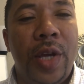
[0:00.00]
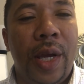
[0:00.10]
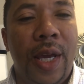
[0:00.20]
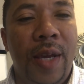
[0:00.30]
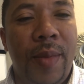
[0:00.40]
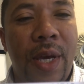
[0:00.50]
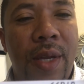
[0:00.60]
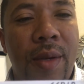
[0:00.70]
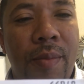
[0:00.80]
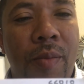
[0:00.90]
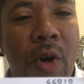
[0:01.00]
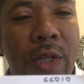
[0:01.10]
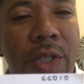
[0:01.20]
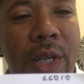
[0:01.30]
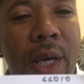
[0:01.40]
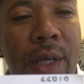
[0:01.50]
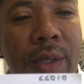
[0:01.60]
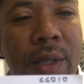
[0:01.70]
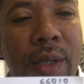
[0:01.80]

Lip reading: check came in March 6th,